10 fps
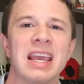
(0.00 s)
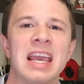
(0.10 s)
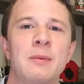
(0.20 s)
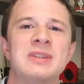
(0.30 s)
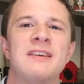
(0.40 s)

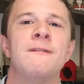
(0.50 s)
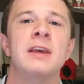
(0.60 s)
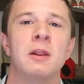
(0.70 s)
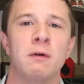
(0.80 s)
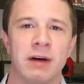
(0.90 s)
It was a
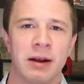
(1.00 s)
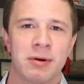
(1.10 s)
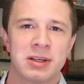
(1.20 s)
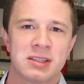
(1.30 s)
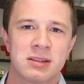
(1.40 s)

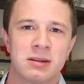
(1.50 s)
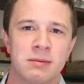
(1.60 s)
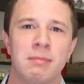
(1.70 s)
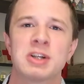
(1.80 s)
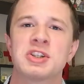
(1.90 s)
filovirus,
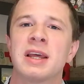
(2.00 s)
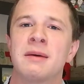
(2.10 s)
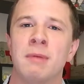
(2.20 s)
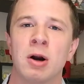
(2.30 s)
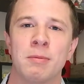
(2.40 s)
much like
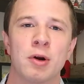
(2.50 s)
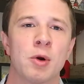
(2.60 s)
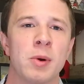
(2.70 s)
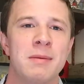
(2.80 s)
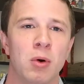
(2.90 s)
Marburg
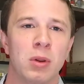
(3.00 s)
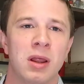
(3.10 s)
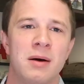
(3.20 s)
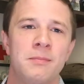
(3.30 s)
or Ebola.